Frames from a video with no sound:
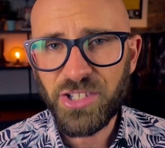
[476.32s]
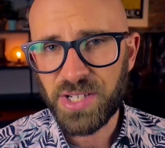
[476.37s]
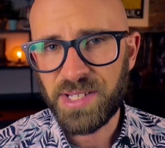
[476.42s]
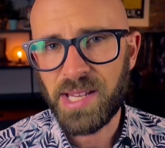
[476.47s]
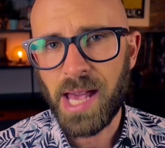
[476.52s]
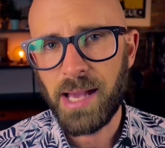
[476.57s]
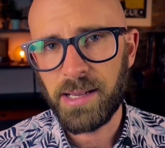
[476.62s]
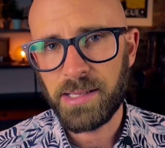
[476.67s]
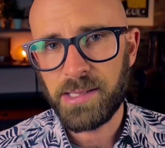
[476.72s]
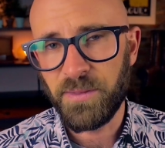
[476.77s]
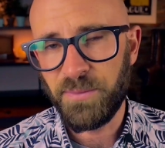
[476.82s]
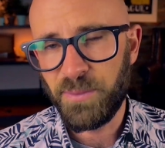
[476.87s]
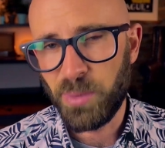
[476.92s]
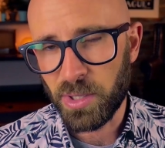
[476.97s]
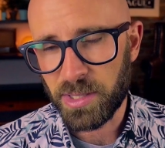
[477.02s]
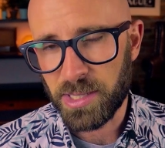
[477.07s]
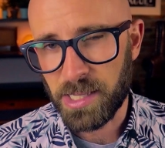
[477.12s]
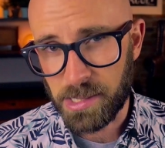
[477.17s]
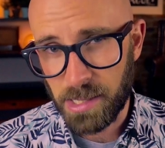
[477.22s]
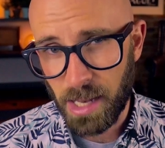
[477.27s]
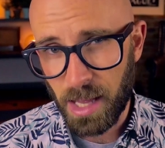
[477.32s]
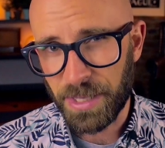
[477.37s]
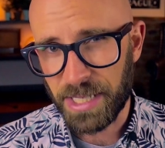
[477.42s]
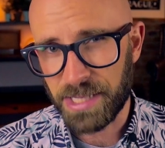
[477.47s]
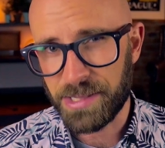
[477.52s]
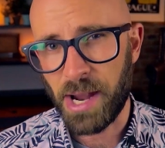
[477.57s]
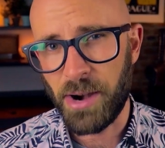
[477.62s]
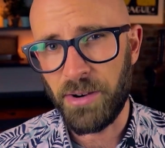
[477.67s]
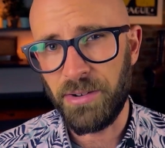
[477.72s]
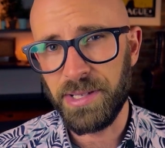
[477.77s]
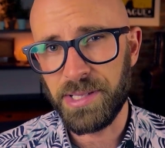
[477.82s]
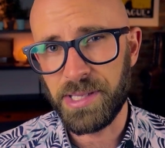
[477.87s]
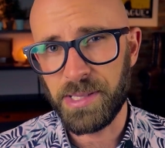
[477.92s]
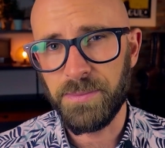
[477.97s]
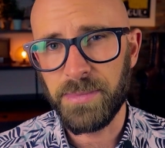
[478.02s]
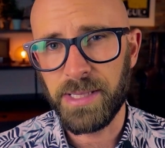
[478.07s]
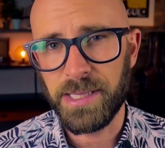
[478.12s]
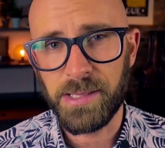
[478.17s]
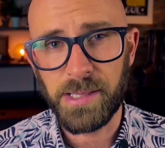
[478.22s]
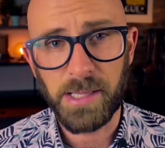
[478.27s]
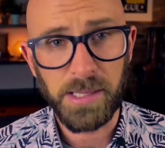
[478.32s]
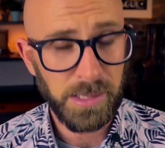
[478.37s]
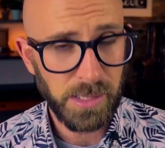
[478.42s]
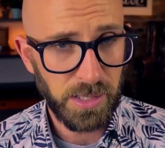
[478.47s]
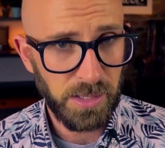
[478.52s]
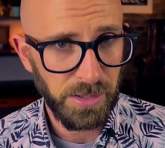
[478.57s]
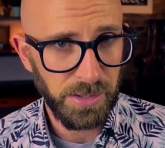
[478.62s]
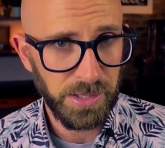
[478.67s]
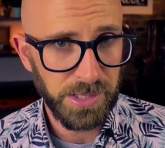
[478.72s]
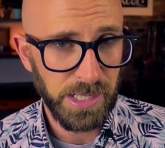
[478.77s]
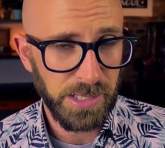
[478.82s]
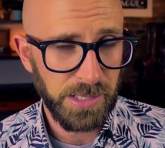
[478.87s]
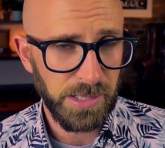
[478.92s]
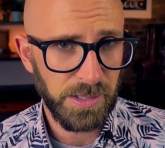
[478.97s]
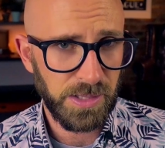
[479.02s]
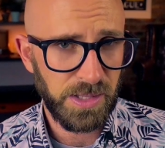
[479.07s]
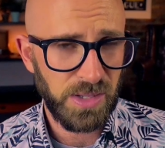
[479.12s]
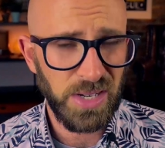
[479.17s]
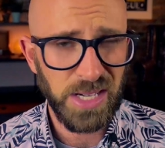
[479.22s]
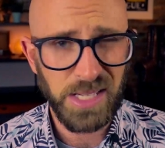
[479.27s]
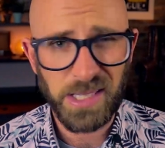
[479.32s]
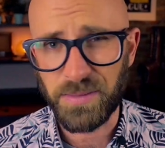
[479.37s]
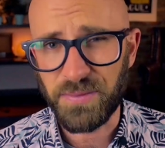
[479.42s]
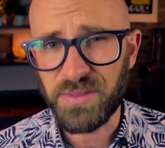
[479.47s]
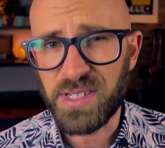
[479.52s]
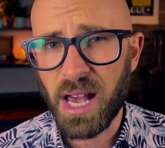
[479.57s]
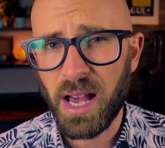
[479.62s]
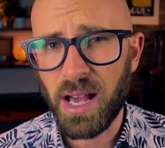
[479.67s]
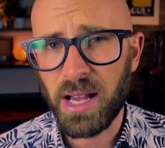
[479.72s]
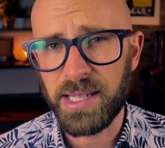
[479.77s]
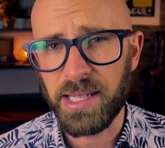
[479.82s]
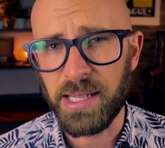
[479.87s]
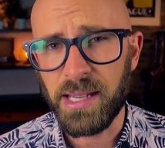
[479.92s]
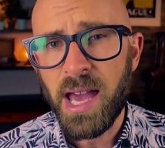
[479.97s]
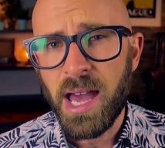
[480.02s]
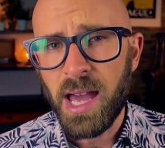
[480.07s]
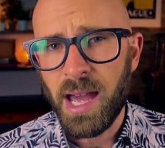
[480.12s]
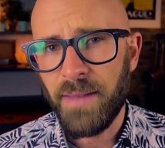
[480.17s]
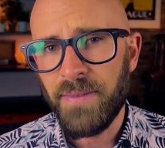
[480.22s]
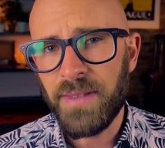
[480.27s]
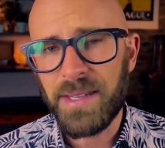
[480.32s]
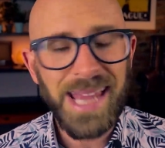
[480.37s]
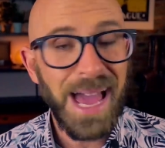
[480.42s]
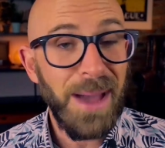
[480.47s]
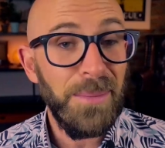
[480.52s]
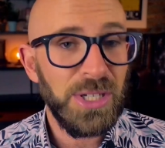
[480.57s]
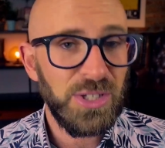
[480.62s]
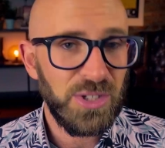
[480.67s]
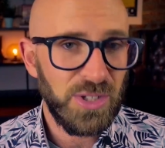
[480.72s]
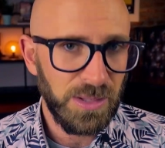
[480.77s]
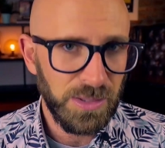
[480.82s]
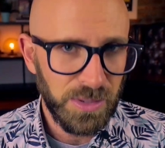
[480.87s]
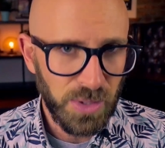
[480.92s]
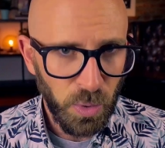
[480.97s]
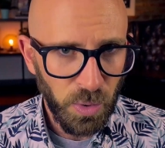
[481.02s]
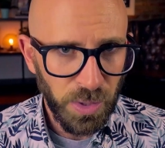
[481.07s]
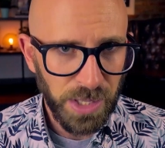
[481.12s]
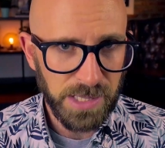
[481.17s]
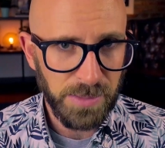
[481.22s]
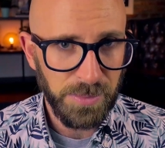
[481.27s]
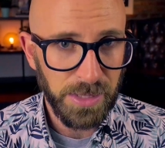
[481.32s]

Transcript: attacks have brought Islamic terrorism and insecurity to the streets of Turkey, and the damage to the tourism